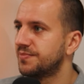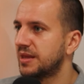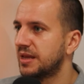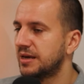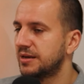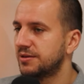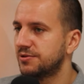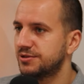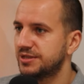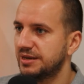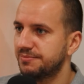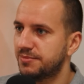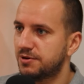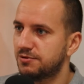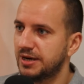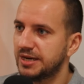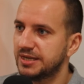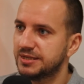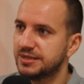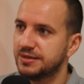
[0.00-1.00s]
to
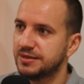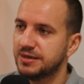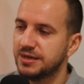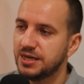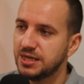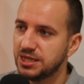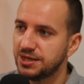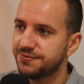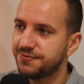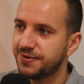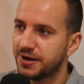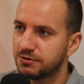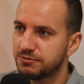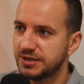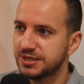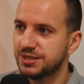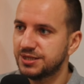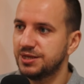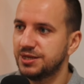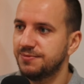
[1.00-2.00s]
summarize, eating
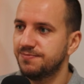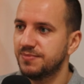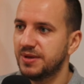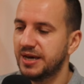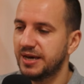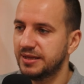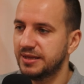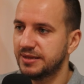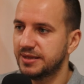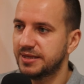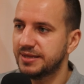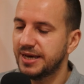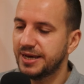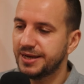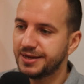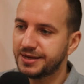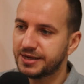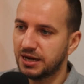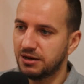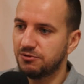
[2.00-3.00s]
frequency and the daily
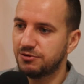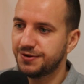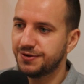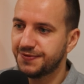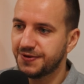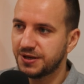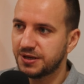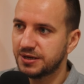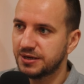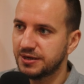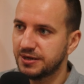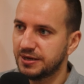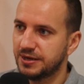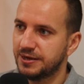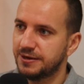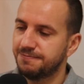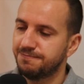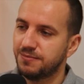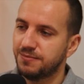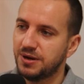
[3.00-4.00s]
calorific
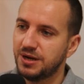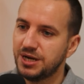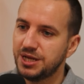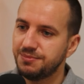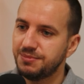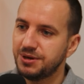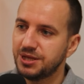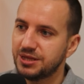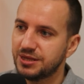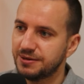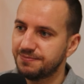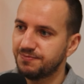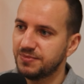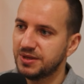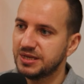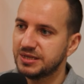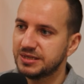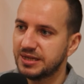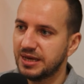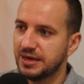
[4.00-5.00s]
limit
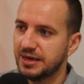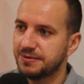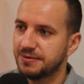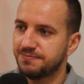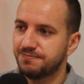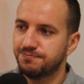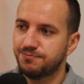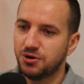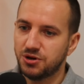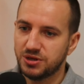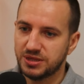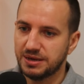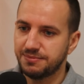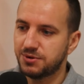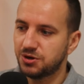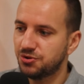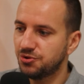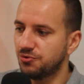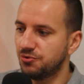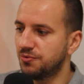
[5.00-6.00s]
is the point number
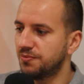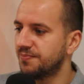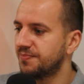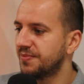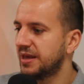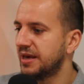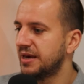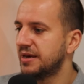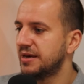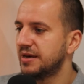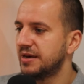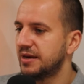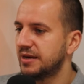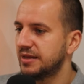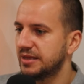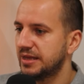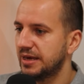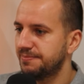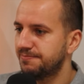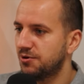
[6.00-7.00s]
2.
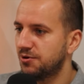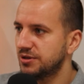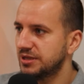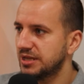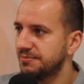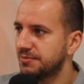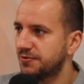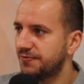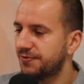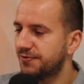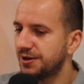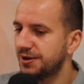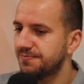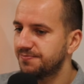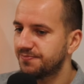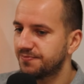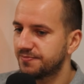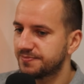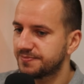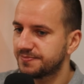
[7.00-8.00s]
The point number 3
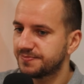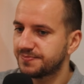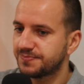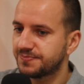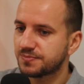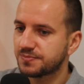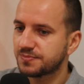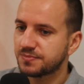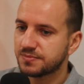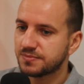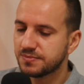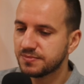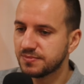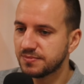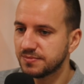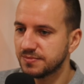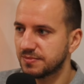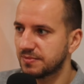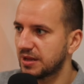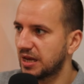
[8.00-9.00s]

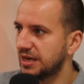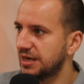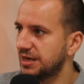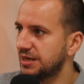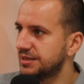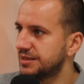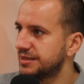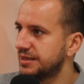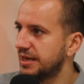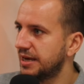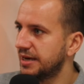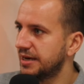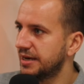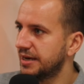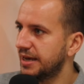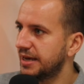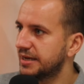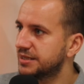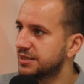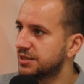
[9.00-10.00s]
is the
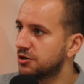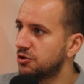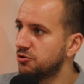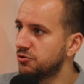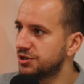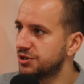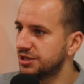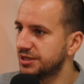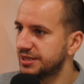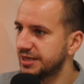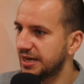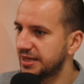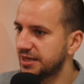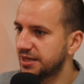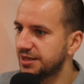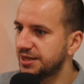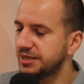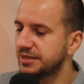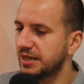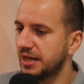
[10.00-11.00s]
exclusions and
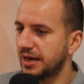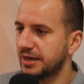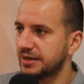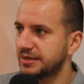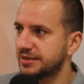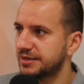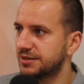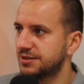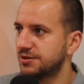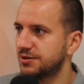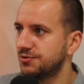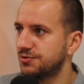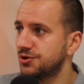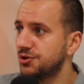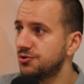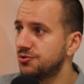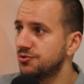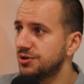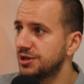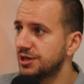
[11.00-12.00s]
dislikes. So
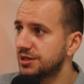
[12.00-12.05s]
you need